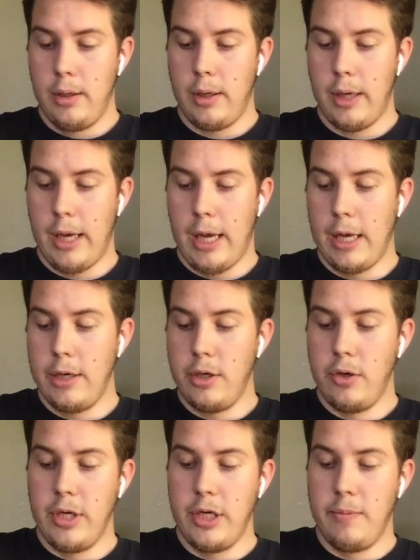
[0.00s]
And you
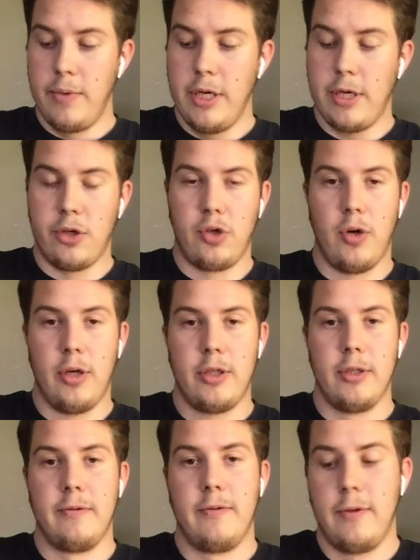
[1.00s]
need to be constructive.